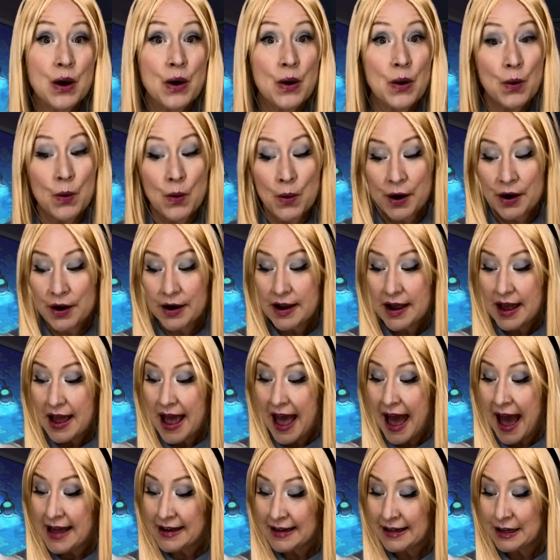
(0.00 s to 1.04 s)
or,
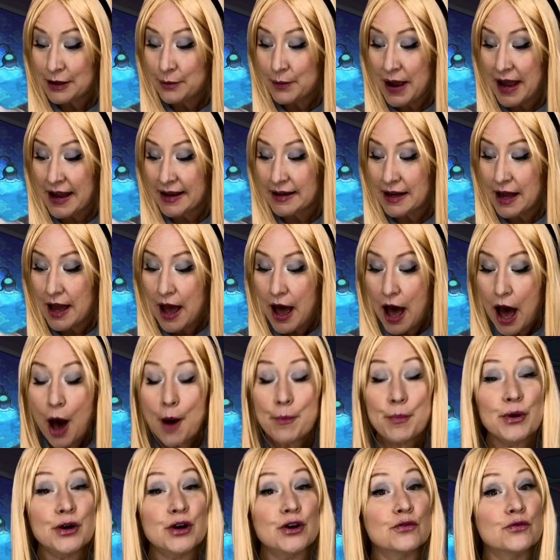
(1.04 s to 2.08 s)
at any rate, a
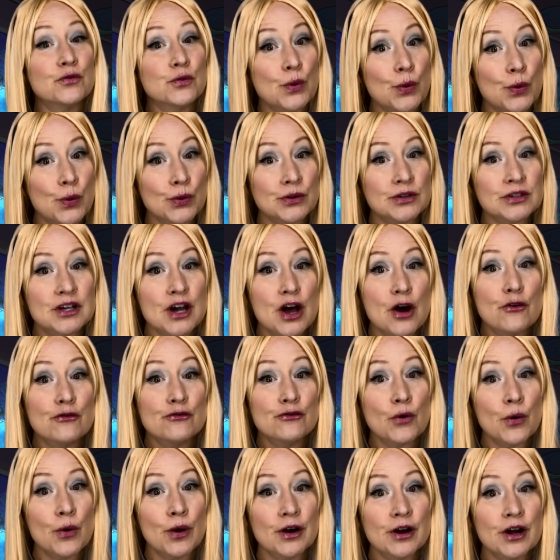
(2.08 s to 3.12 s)
book of rules
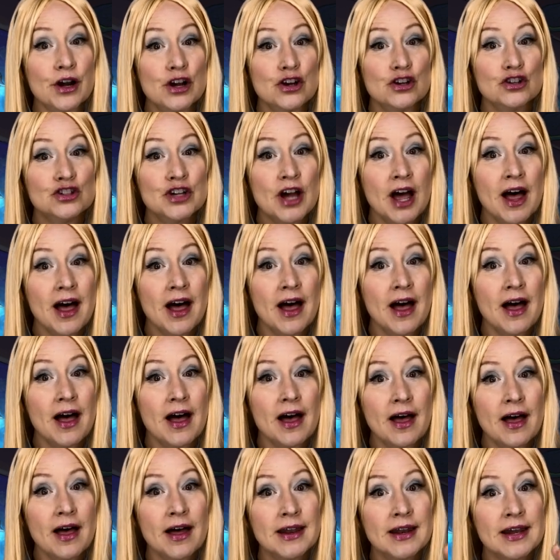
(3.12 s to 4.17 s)
for
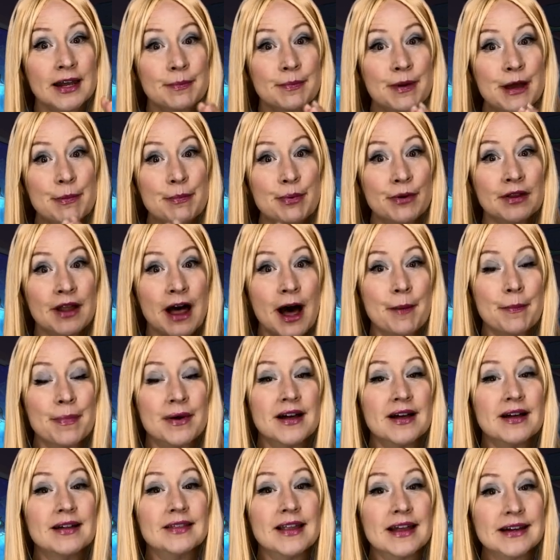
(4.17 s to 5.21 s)
shutting people up
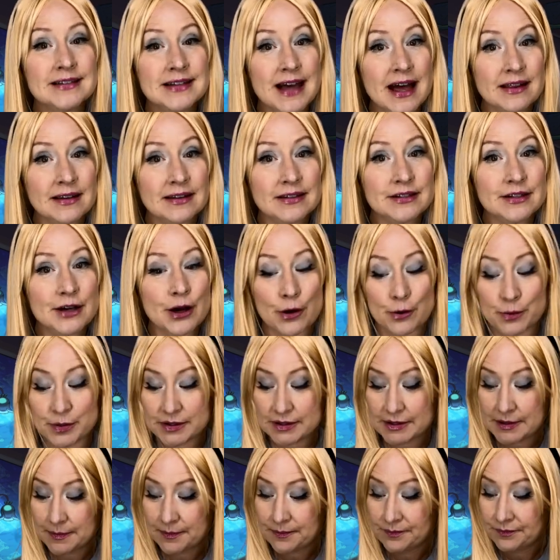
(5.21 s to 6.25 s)
like
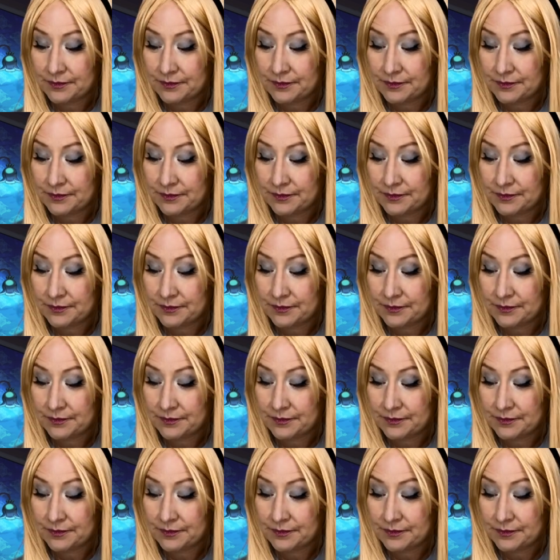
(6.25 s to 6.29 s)
telescopes.